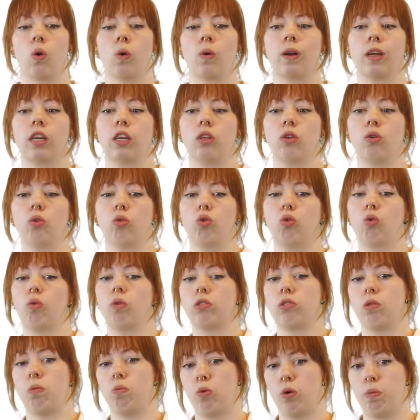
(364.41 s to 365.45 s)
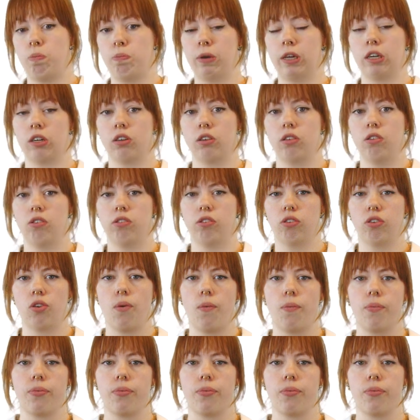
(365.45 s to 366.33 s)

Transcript: we can use quantum repeaters.